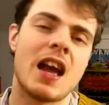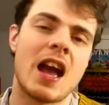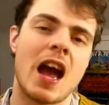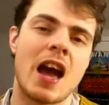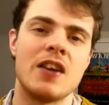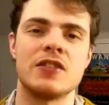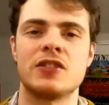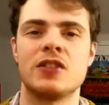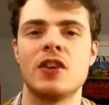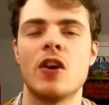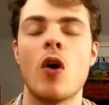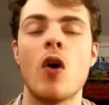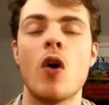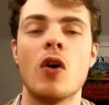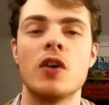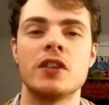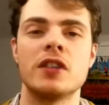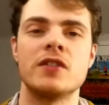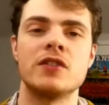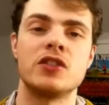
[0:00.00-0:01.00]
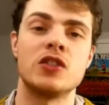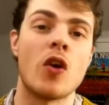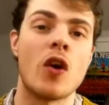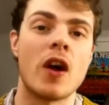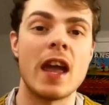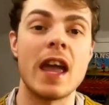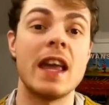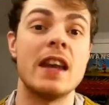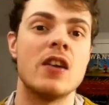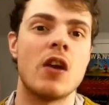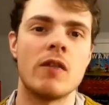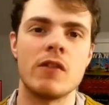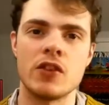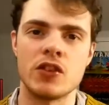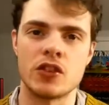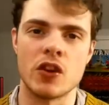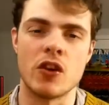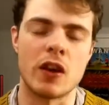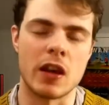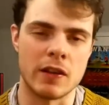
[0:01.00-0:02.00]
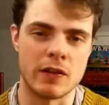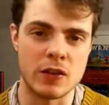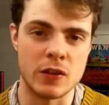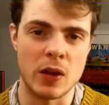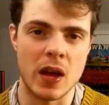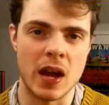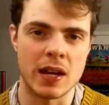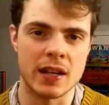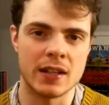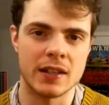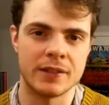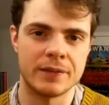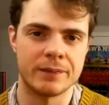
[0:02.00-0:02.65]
and as the audience you're in on the joke, if you like.